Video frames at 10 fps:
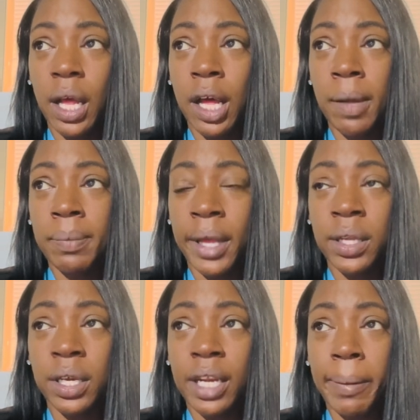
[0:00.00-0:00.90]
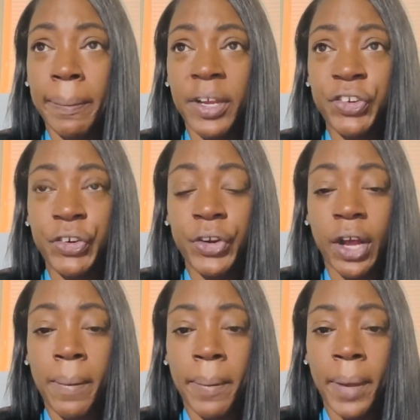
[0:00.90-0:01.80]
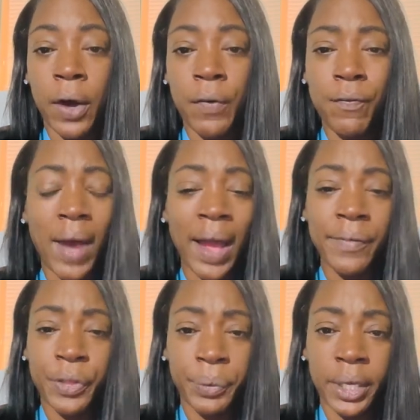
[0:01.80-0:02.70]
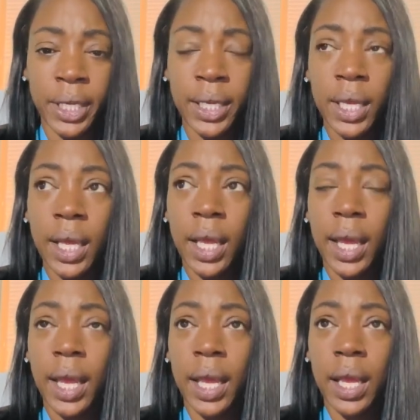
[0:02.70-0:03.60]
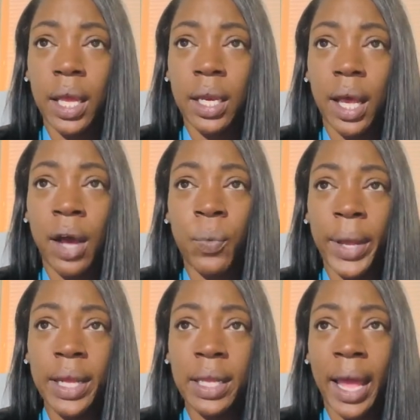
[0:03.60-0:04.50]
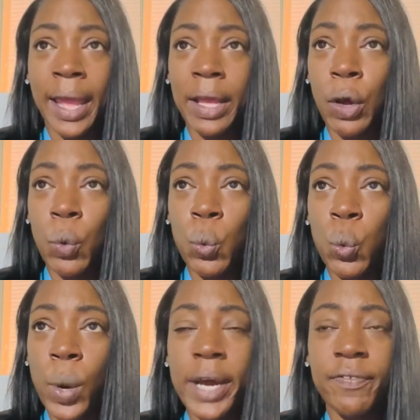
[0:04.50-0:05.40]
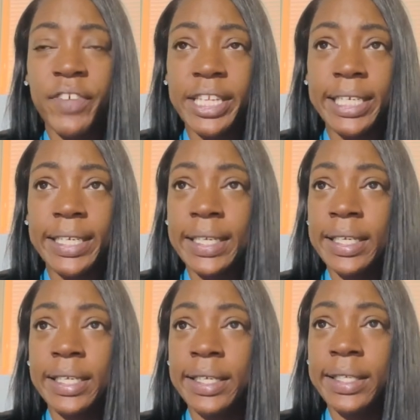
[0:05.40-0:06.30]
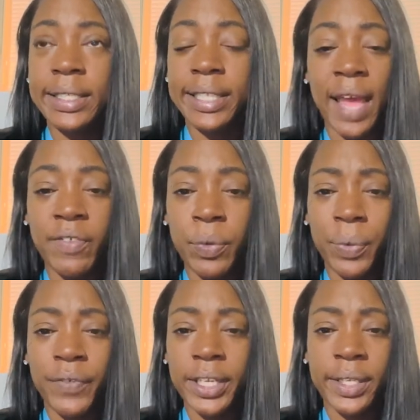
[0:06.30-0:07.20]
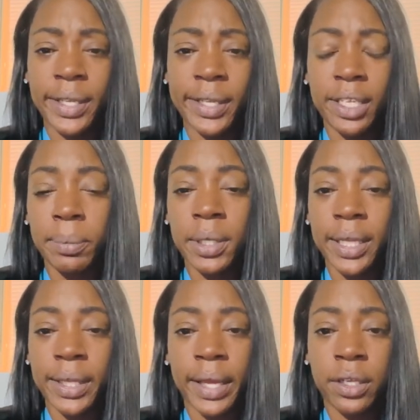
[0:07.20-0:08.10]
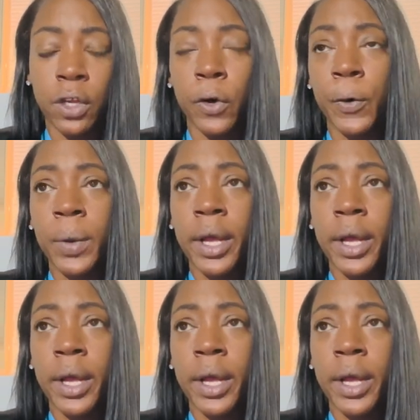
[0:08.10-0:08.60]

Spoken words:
and looking at my picture, I'm about 5'3", and I weigh like 157, 156, something like that. So